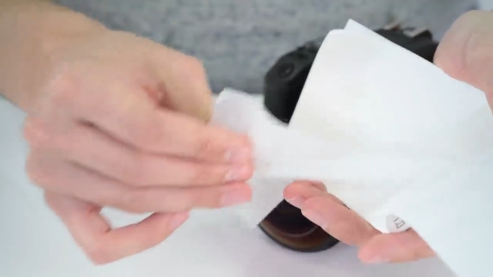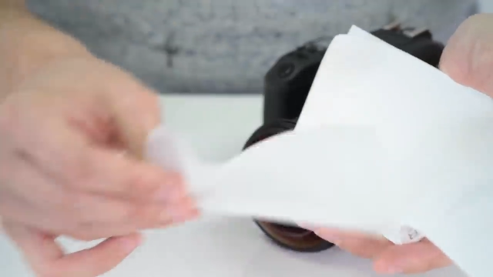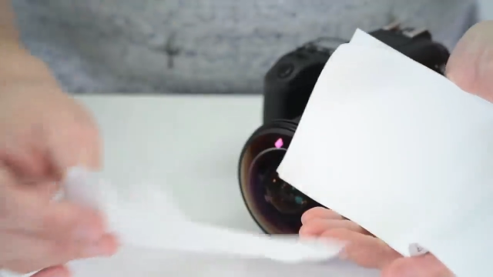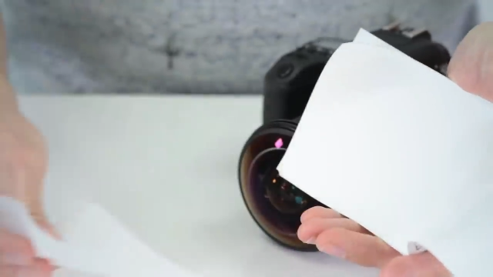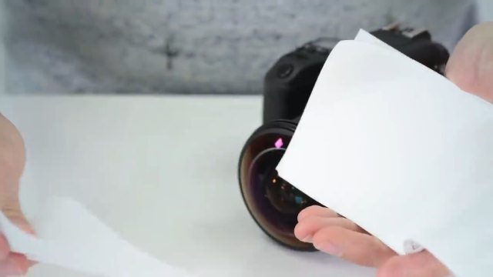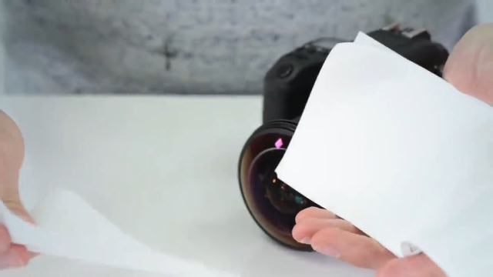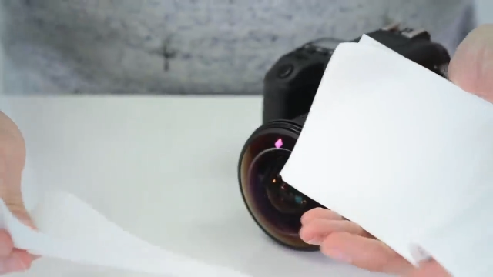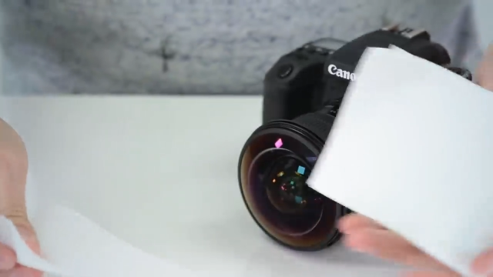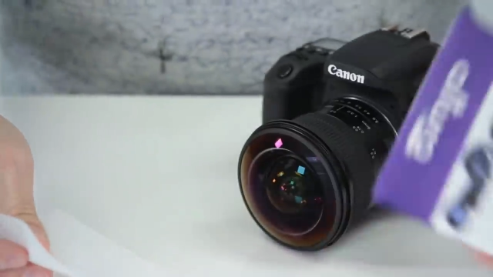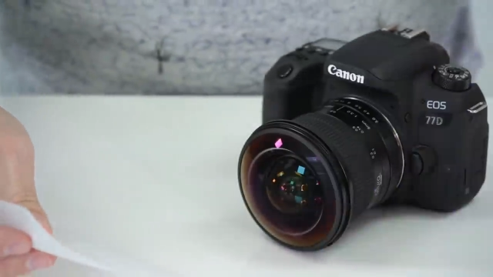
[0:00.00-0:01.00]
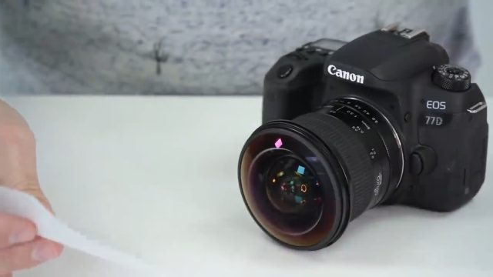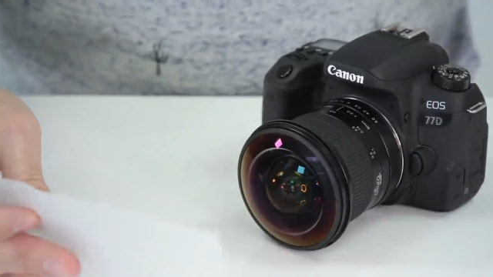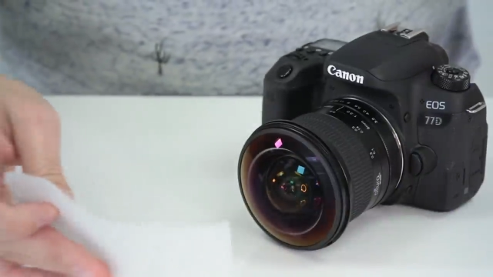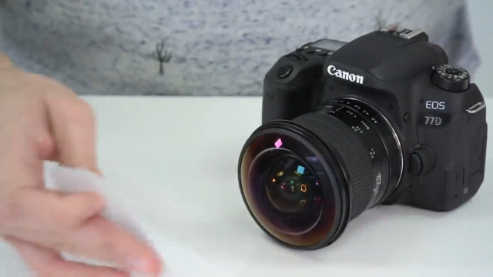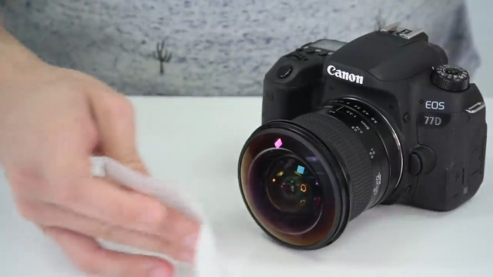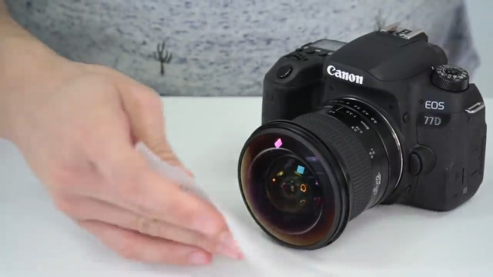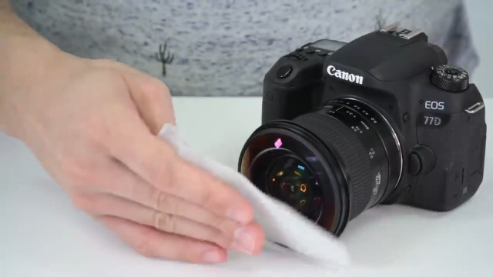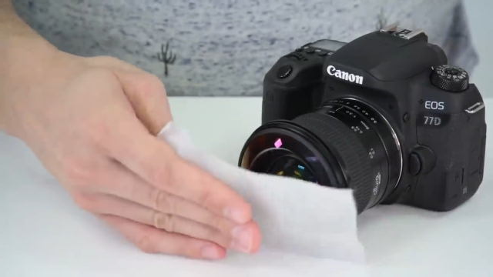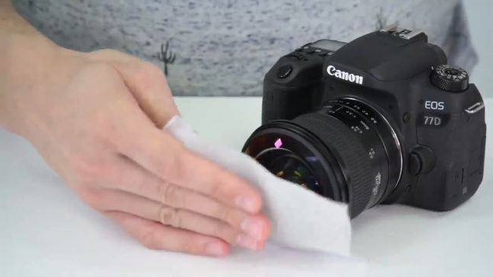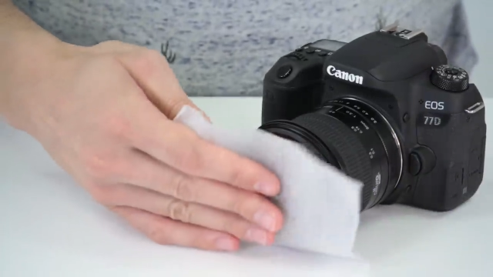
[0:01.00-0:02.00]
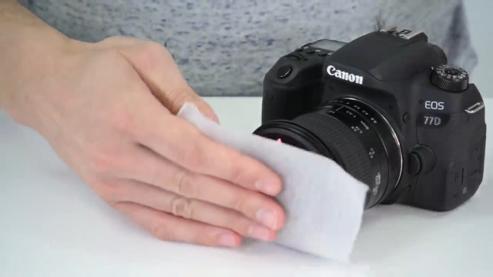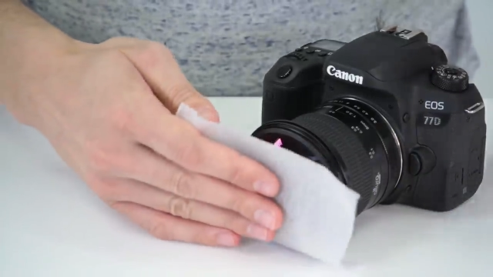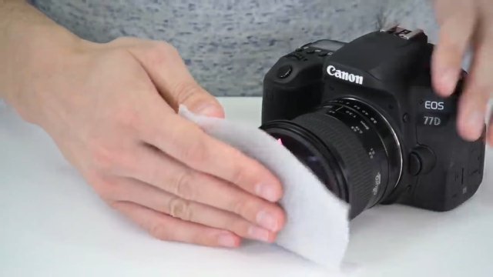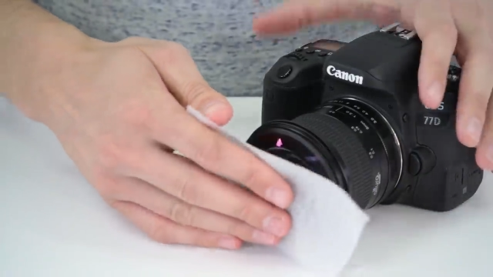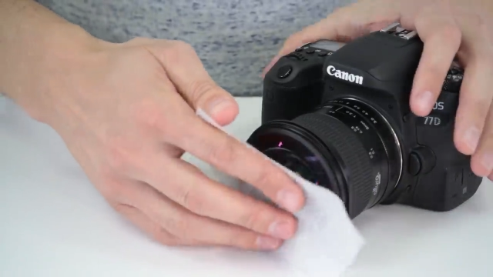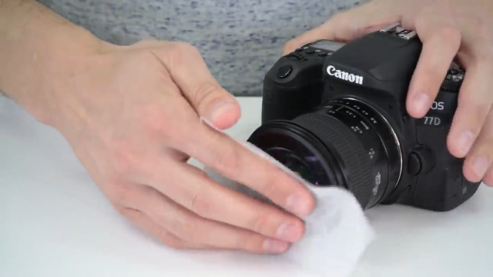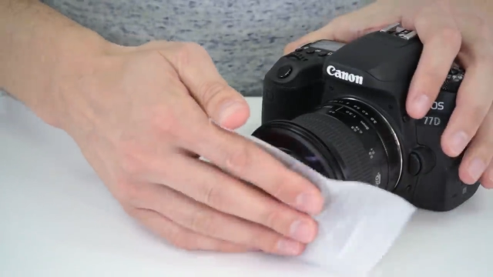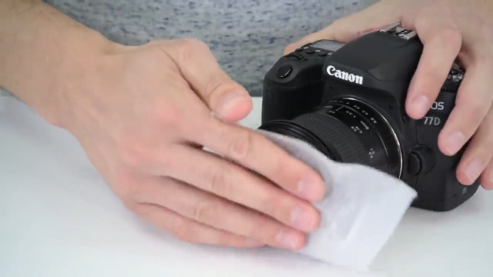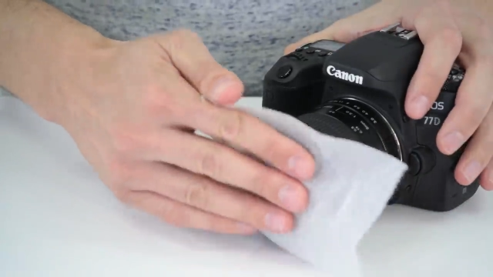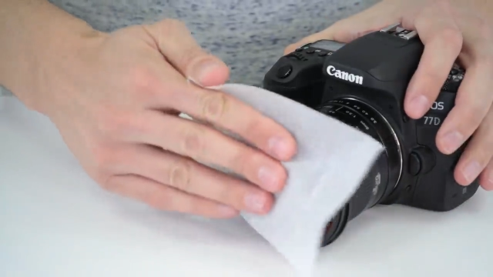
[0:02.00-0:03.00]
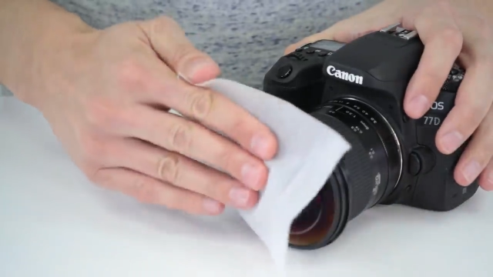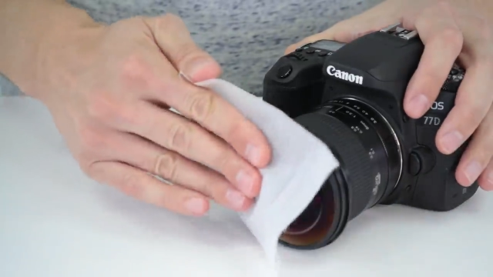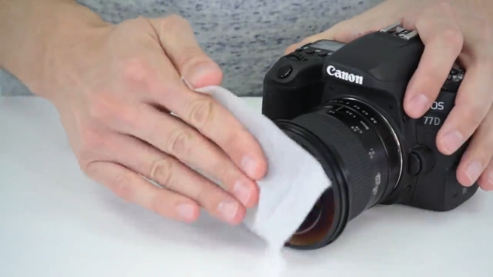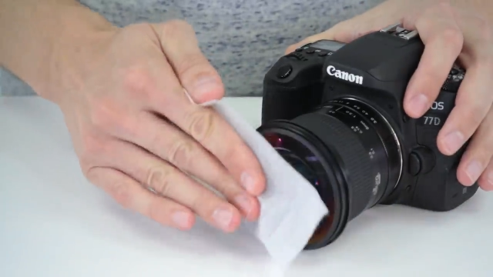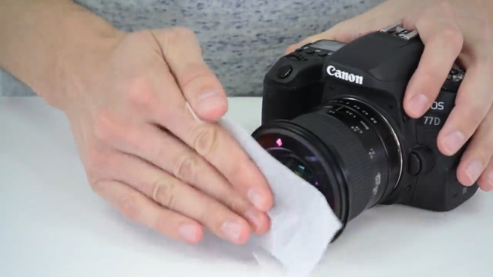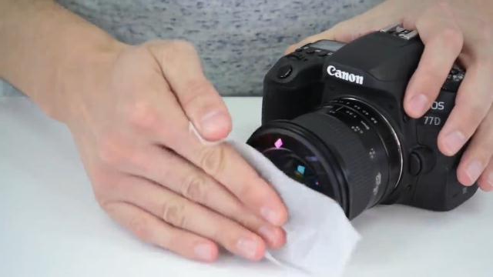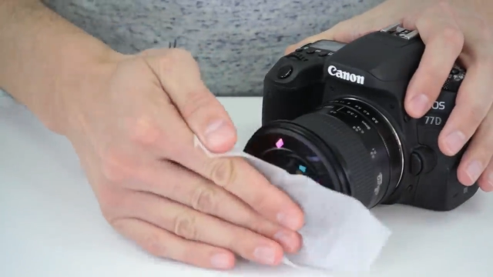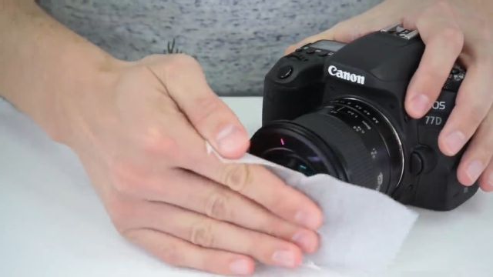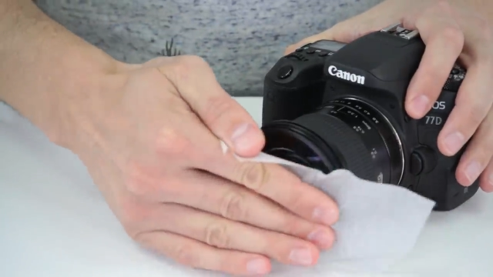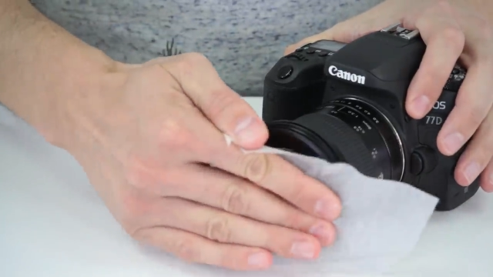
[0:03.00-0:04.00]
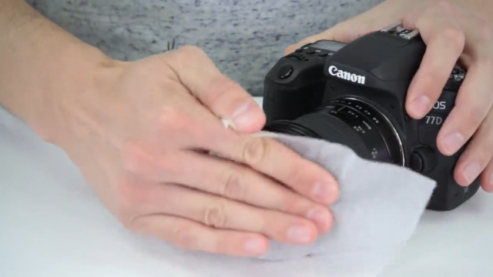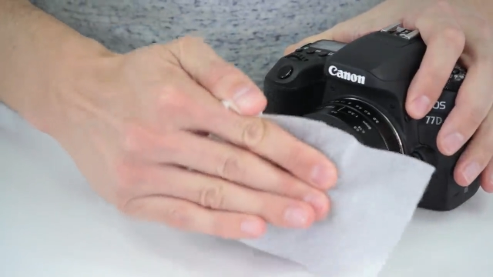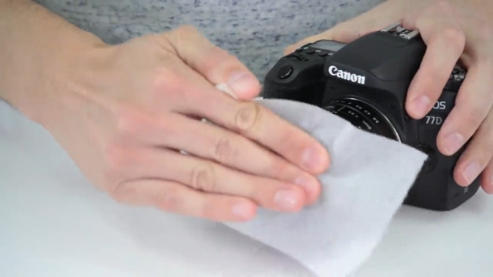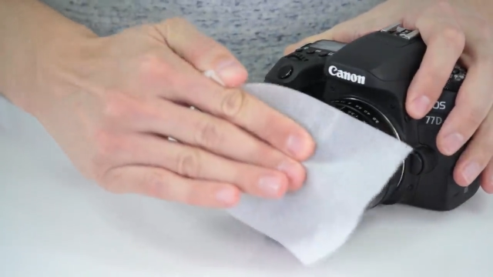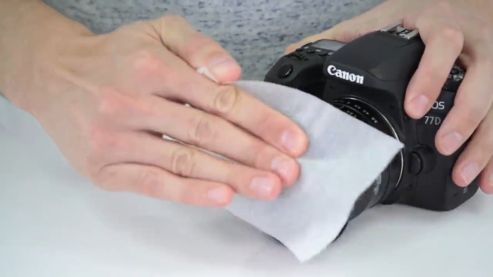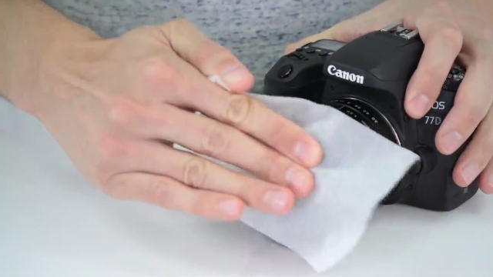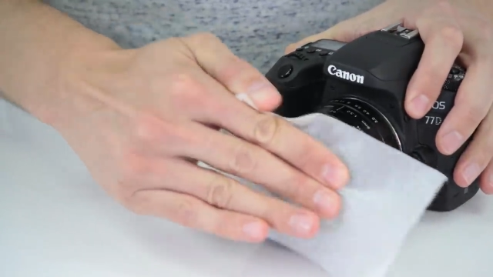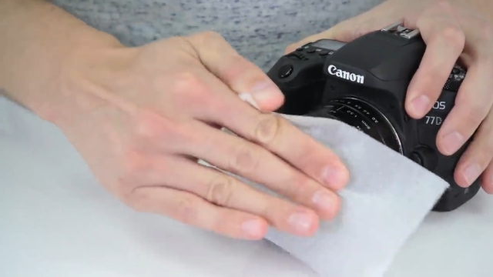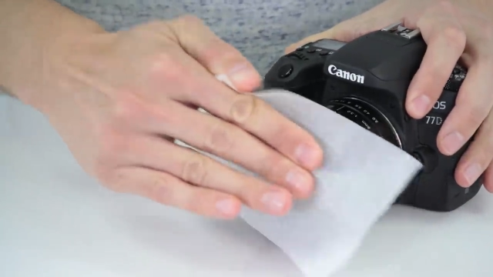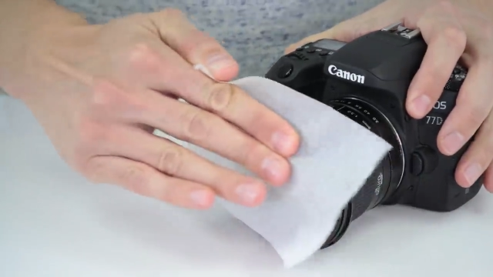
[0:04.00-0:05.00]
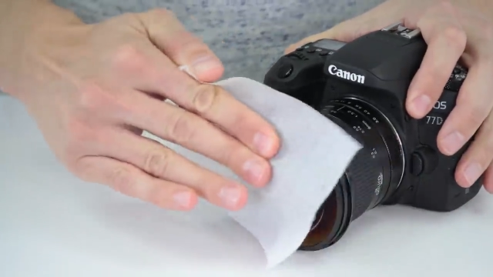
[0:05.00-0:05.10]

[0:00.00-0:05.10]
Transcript: [unreadable: no face in view]